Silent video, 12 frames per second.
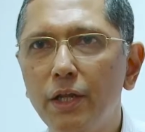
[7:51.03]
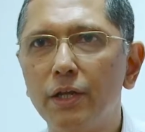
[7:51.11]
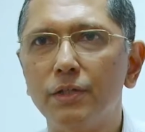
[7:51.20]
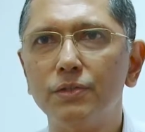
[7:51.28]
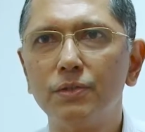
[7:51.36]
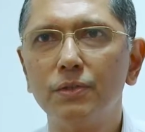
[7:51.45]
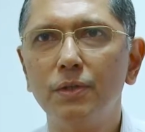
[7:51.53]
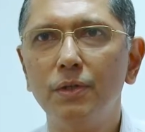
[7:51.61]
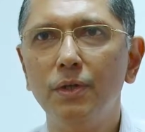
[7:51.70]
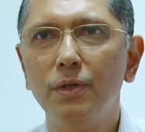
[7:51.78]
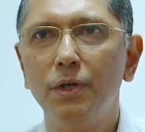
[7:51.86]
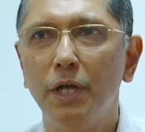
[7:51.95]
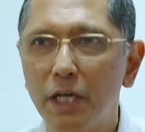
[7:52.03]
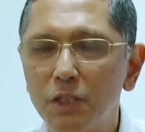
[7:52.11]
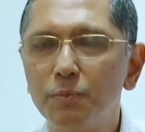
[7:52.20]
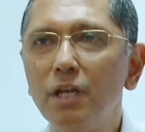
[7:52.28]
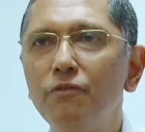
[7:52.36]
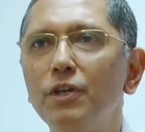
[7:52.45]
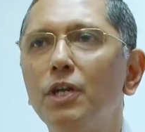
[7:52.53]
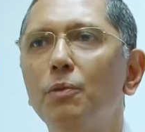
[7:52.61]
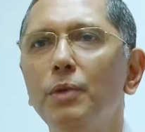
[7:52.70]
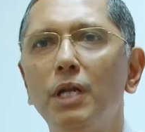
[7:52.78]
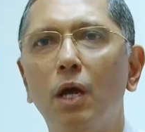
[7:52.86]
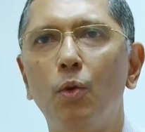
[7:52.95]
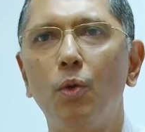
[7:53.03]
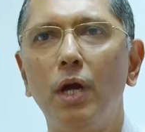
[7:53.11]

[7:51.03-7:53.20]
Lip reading: years, it has benefited me now.